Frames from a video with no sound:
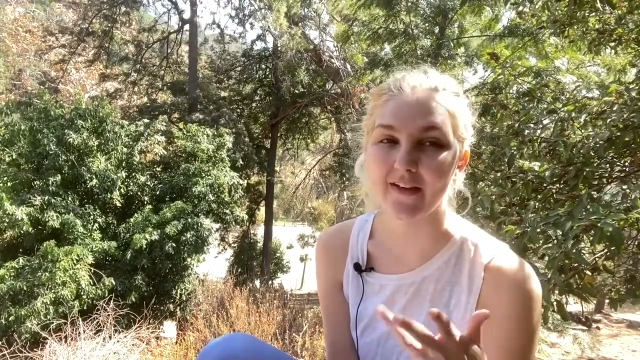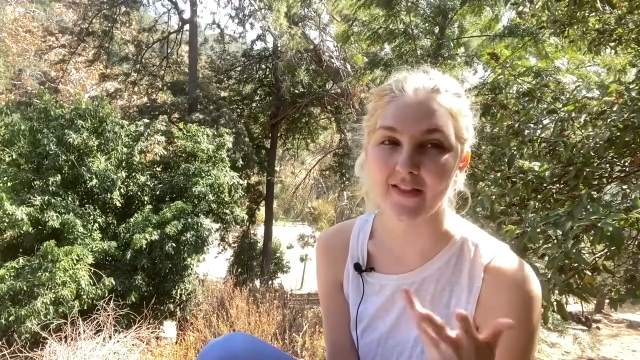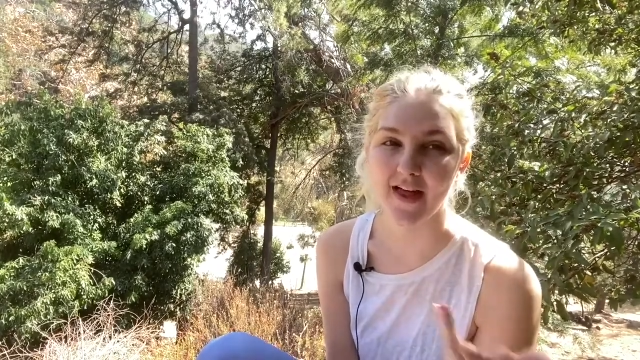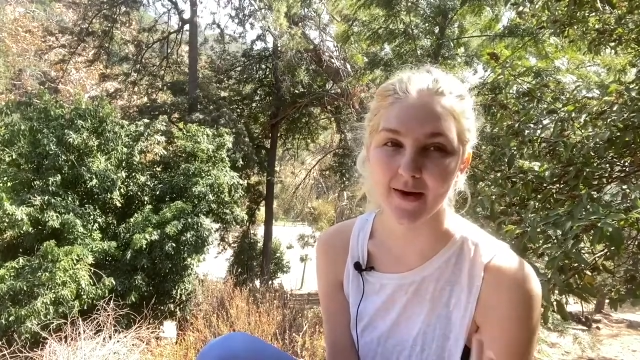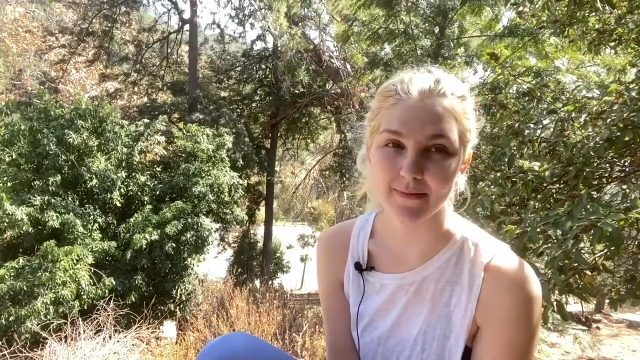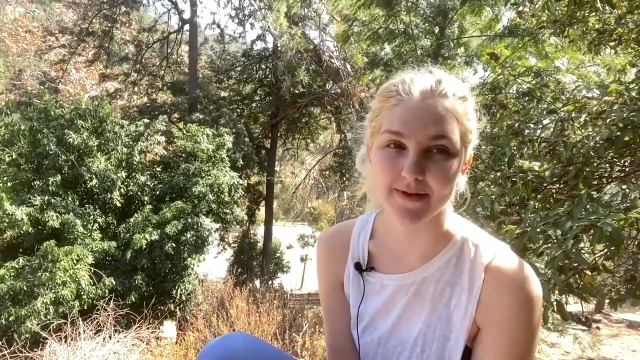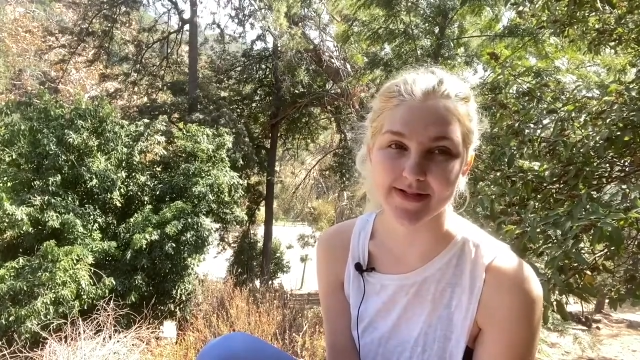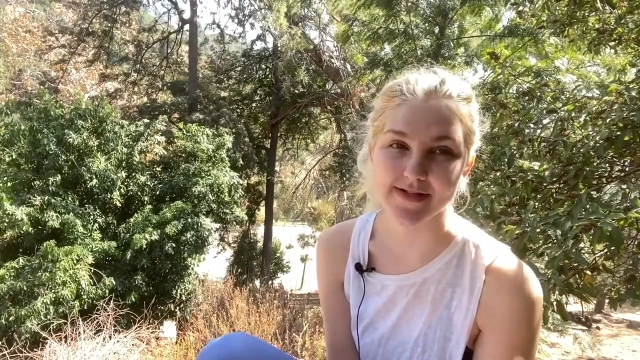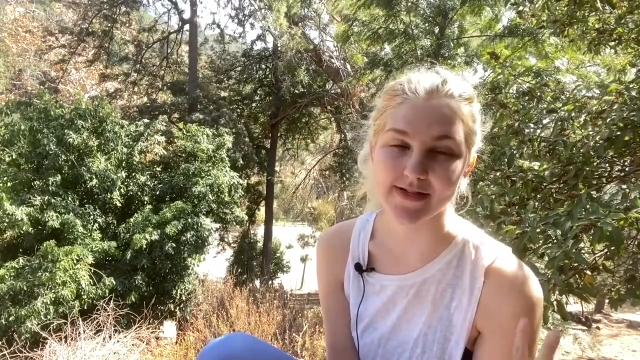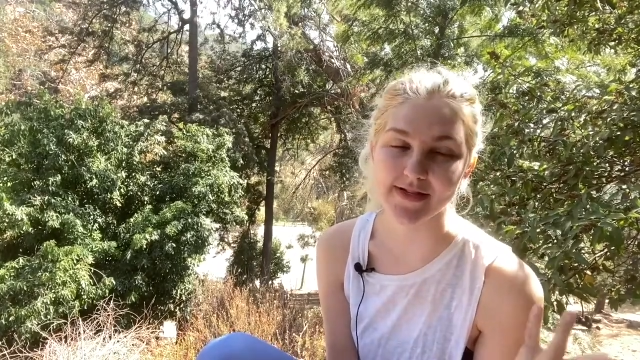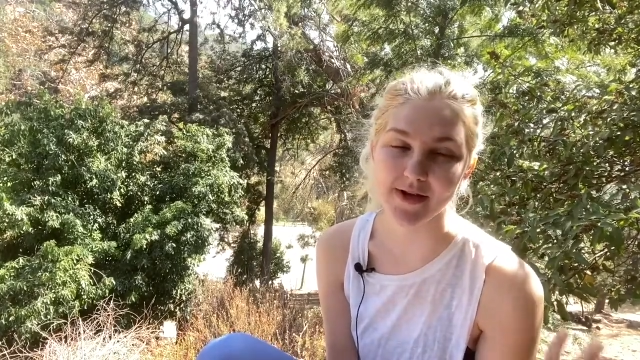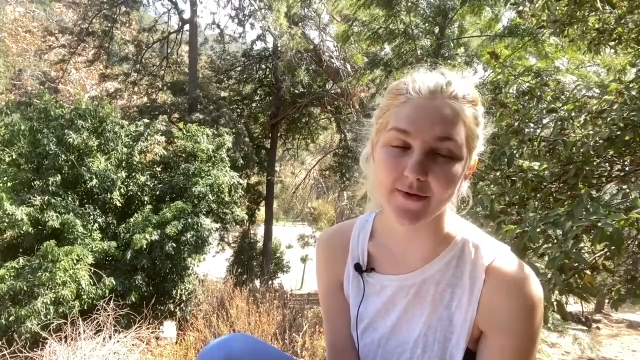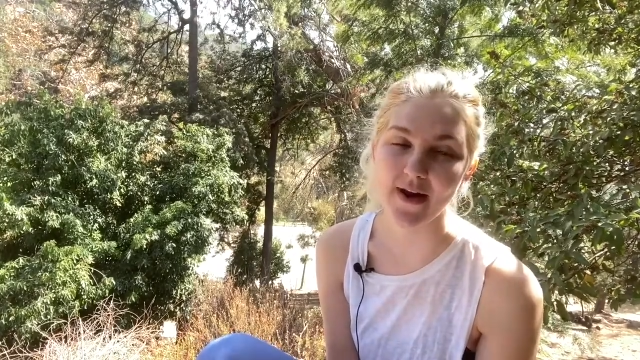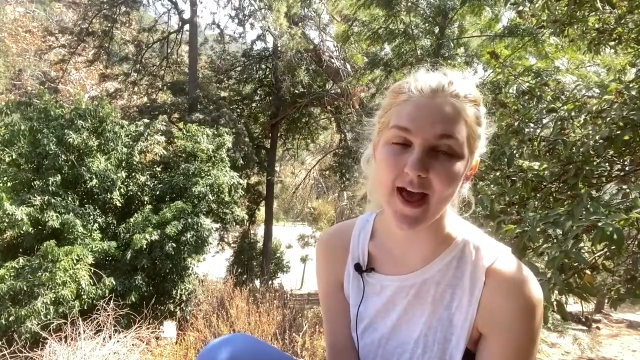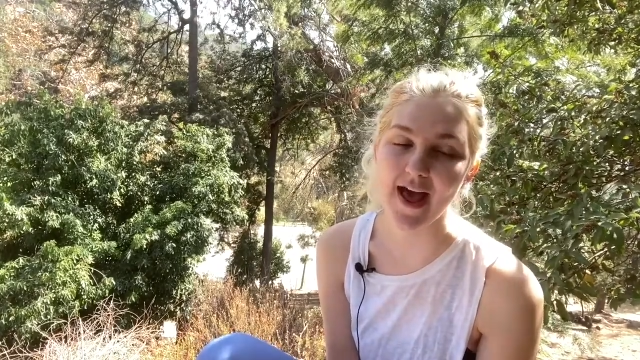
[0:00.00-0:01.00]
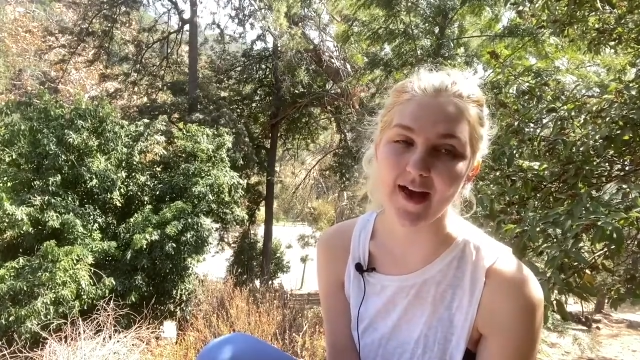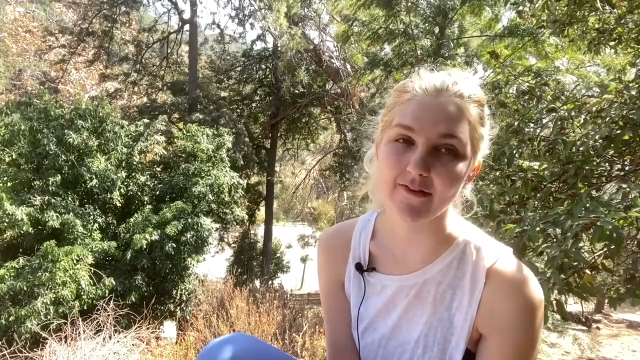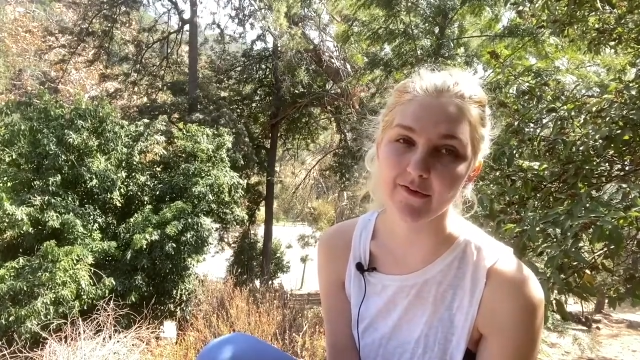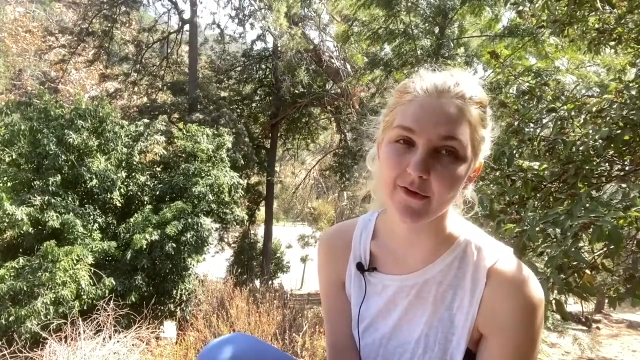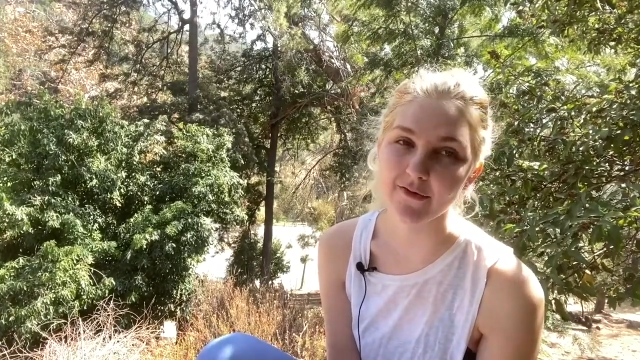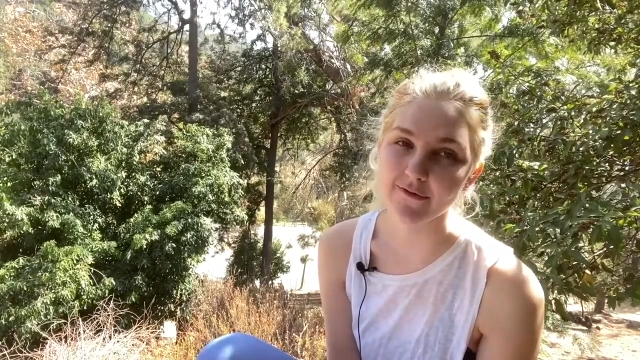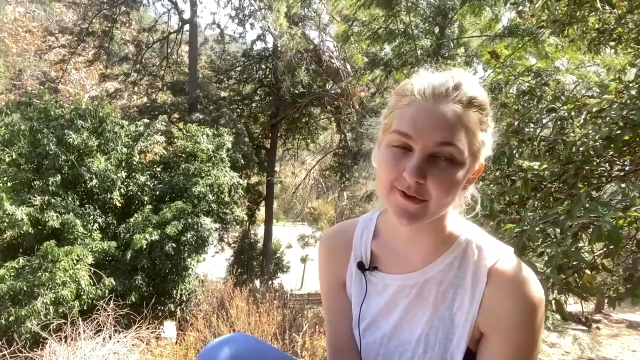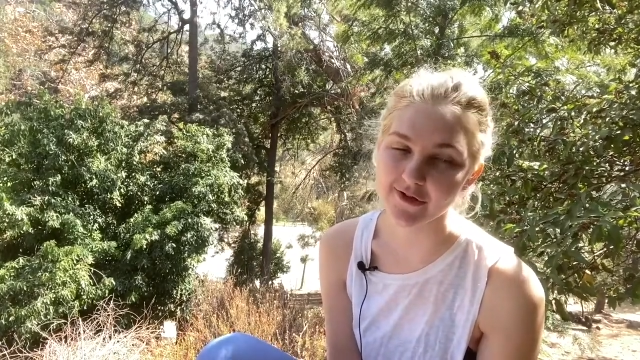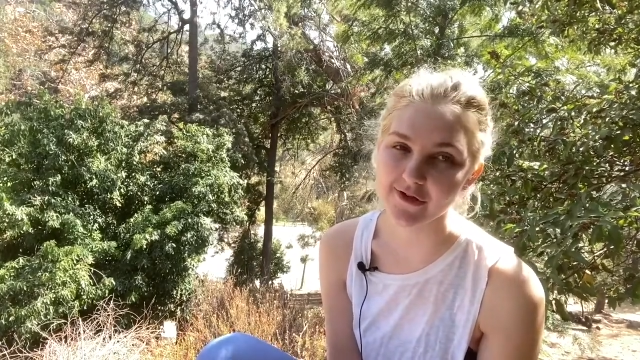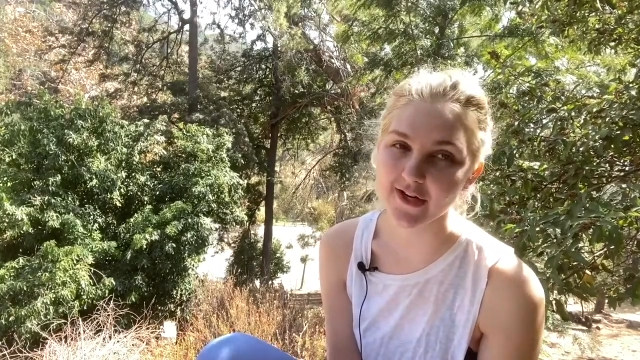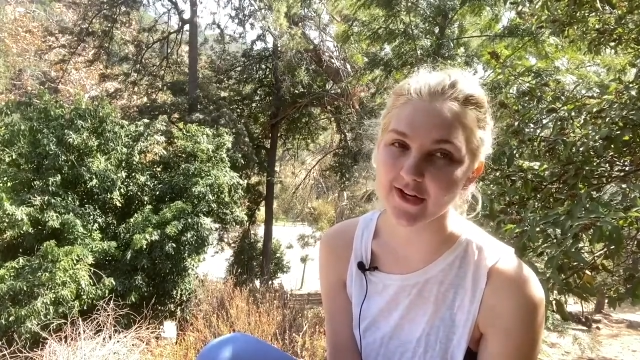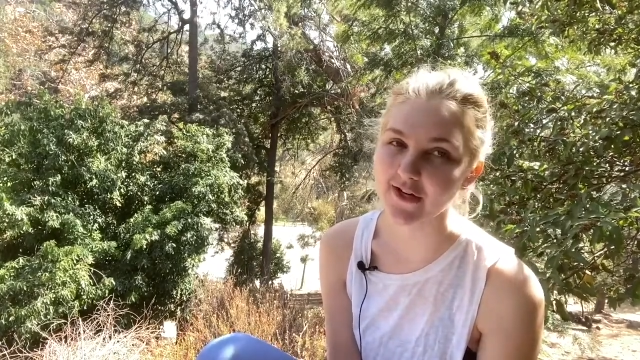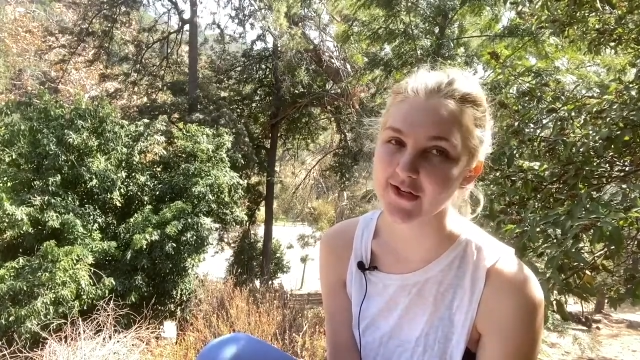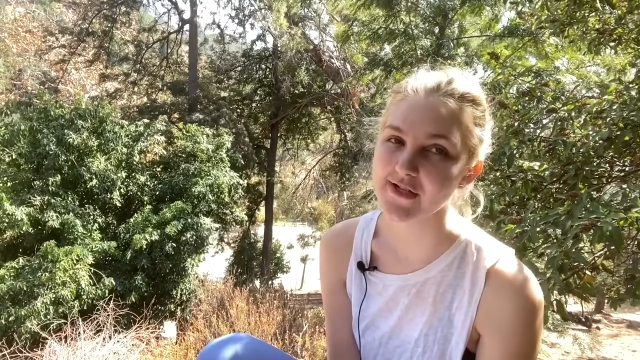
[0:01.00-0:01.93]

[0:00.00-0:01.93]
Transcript: lot of places don't have a refrigerator.